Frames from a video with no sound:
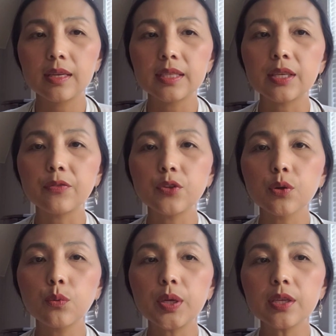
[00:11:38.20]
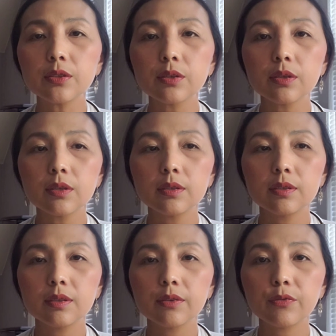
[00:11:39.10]
If you're weaker,
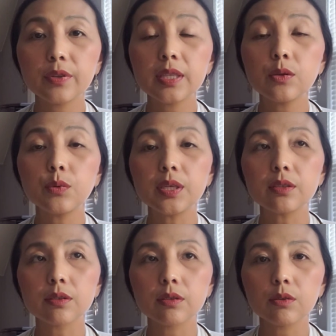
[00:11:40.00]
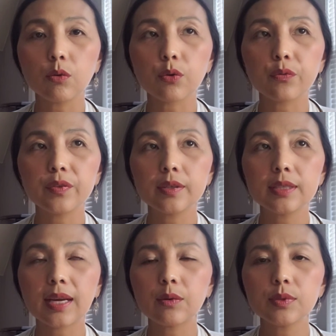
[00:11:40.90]
feeling weaker, or
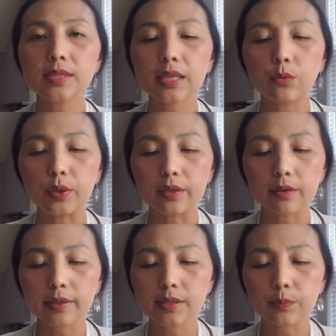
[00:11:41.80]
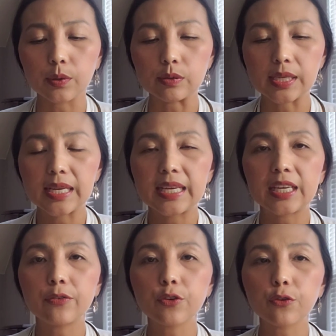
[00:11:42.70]
feeling, I wouldn't say weaker, I suppose,
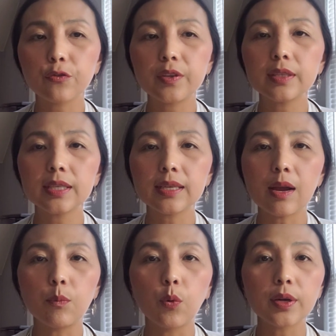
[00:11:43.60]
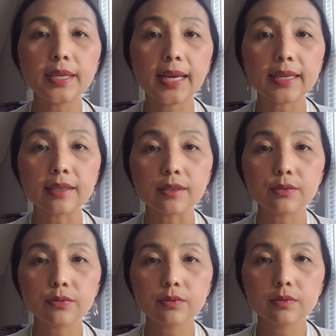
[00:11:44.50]
if you're feeling more
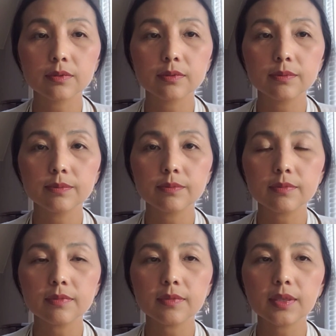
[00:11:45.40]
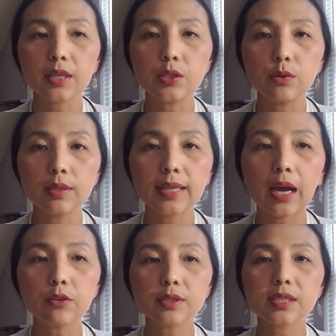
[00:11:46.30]
negative and you allow
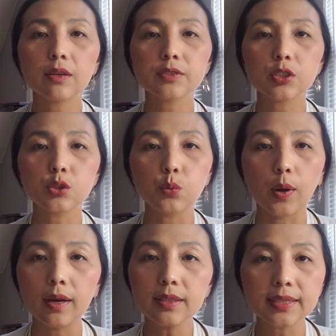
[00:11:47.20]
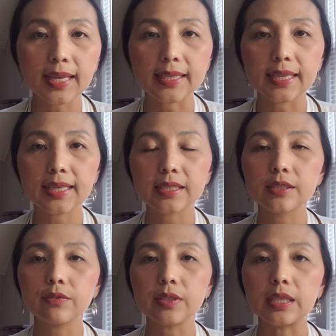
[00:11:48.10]
yourself to dwell in that
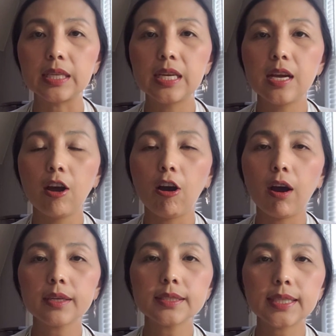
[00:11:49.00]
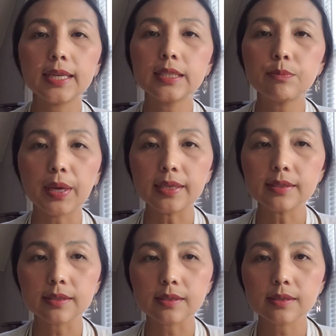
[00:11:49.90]
negativity on a daily
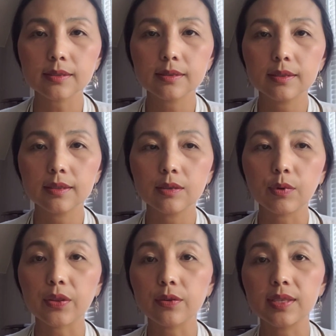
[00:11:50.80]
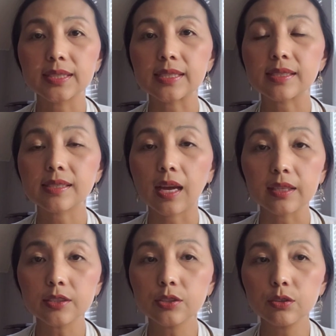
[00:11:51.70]
basis, whether it's in
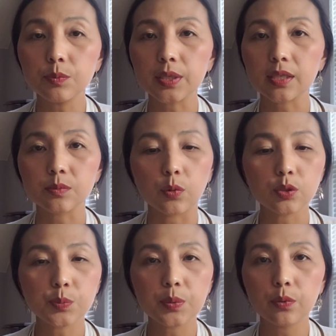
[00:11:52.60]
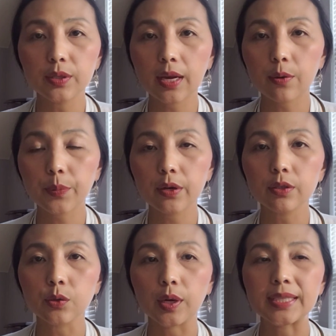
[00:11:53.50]
solitude, because most people that are
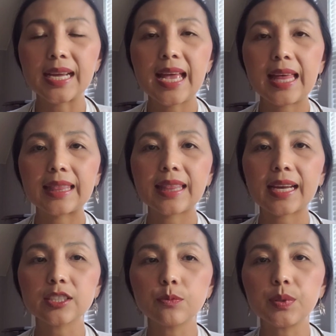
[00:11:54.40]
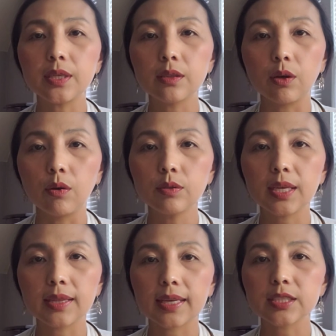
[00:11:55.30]
paranoid like to be alone
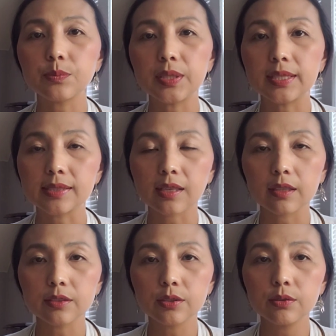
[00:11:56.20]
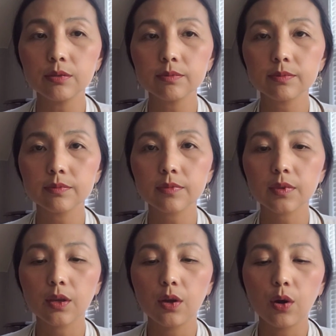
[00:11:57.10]
and like to be in solitude,
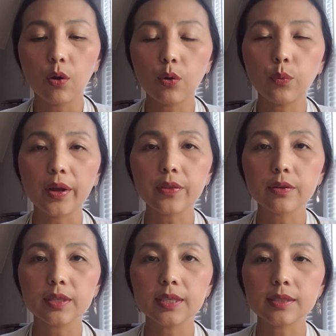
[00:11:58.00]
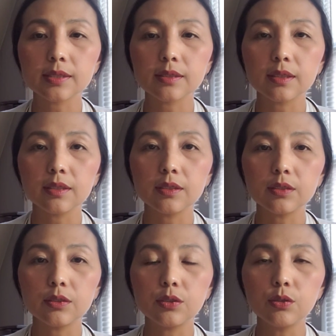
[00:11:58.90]
or whether it's
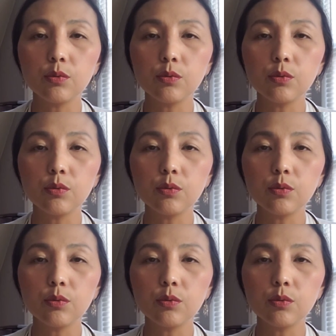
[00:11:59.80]
you